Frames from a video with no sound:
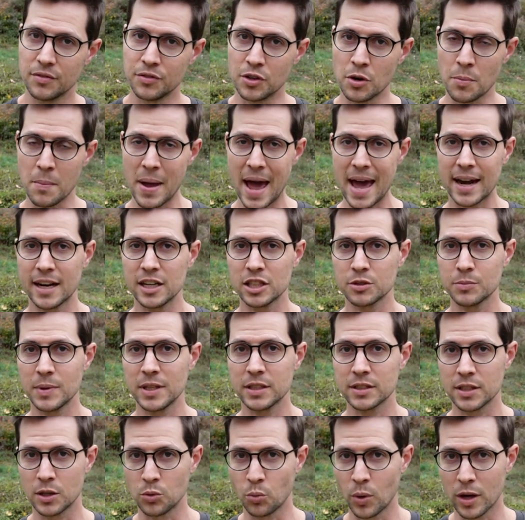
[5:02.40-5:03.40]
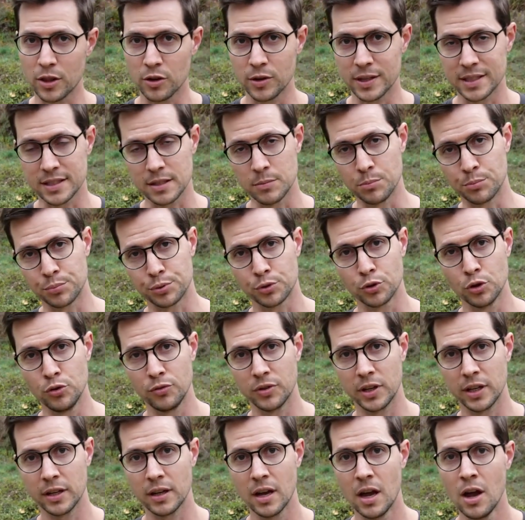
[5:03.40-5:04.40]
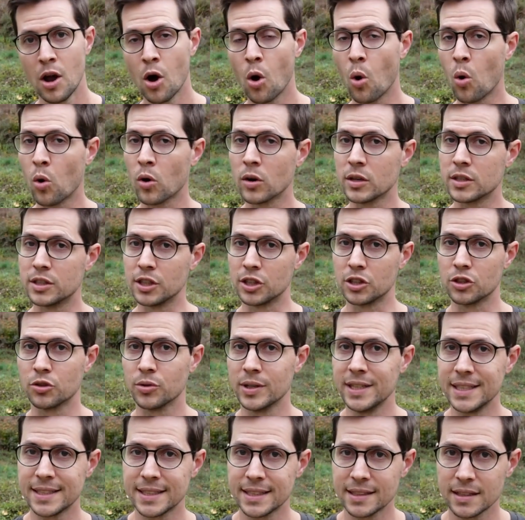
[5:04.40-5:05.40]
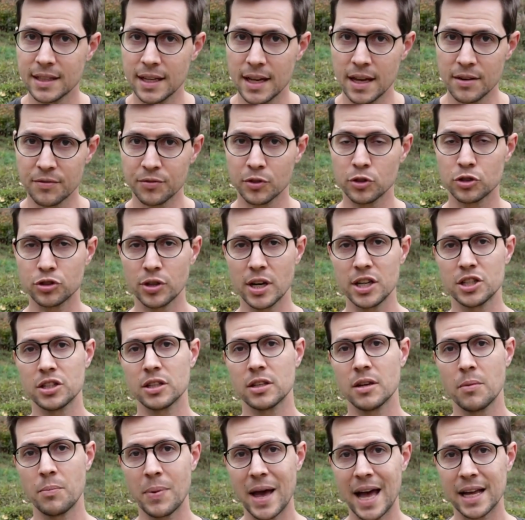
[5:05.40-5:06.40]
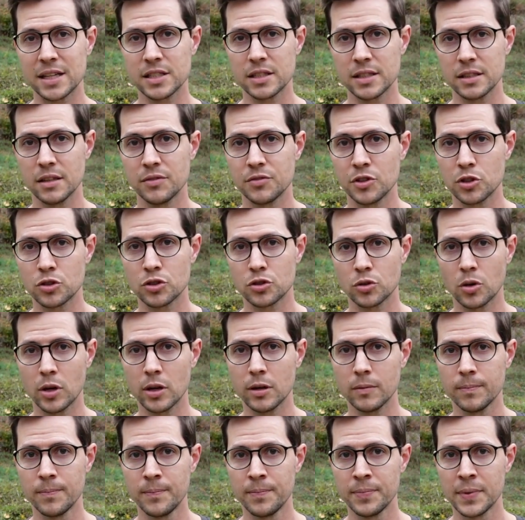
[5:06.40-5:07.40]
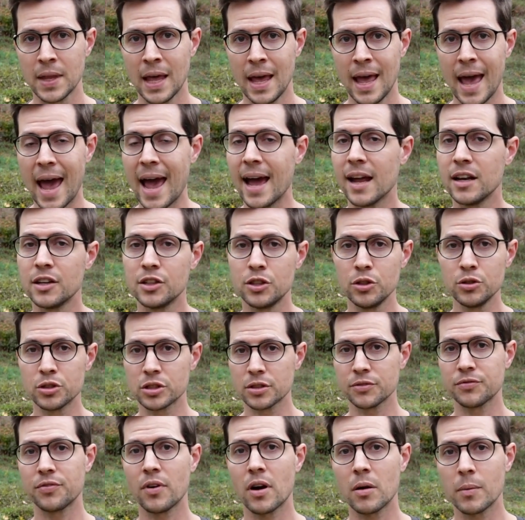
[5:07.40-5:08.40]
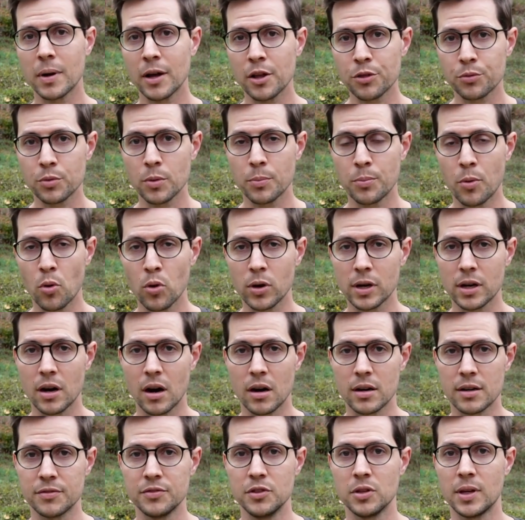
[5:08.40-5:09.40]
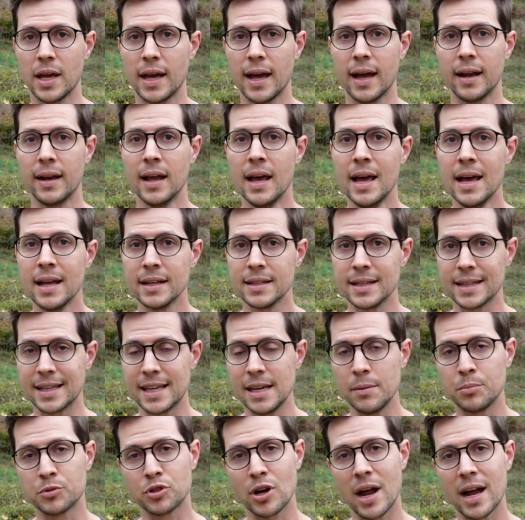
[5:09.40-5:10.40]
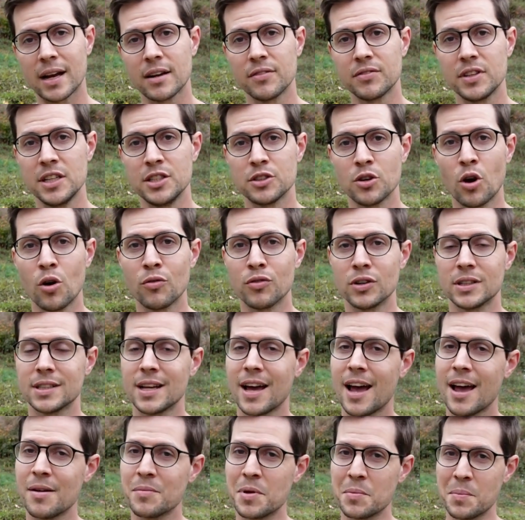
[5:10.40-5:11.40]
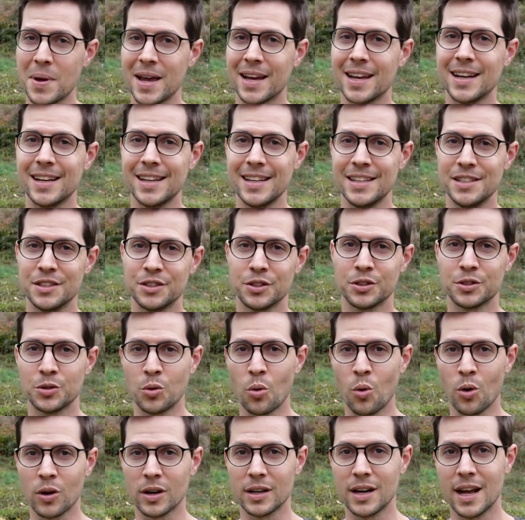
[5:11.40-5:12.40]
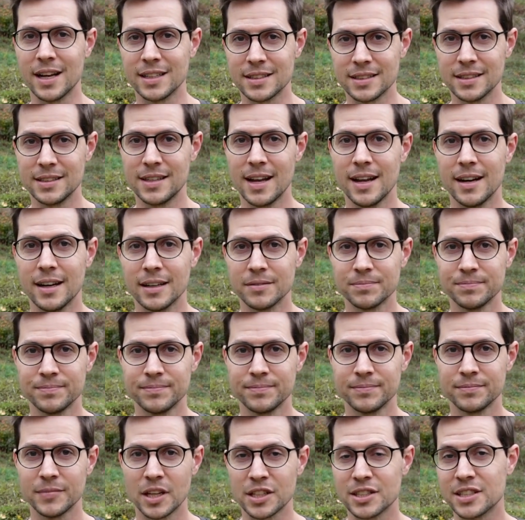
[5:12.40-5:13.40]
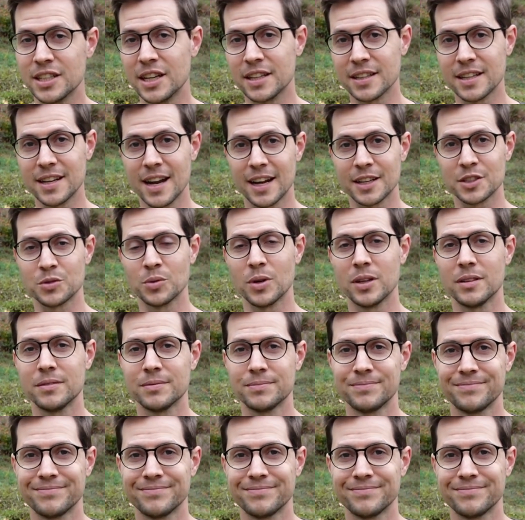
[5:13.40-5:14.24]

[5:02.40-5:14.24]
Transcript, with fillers: of your management and whether it's improving or decreasing the infiltration capacity of your soil. And use the Farm Health Report Card if you can to keep track of these over time and make it easier to organize the data. I'll see you in the next one.